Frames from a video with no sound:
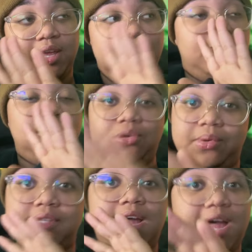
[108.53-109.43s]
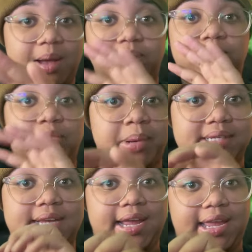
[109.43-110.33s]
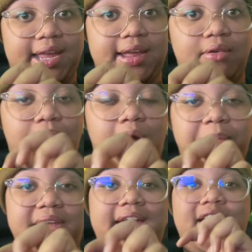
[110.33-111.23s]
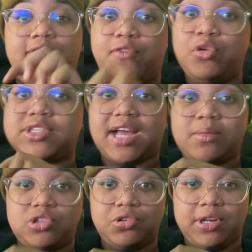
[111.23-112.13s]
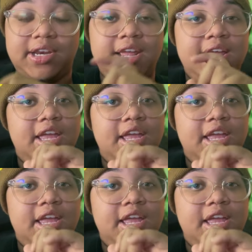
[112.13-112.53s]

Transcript: And I'm doing the absolute best I can while being a full-time student.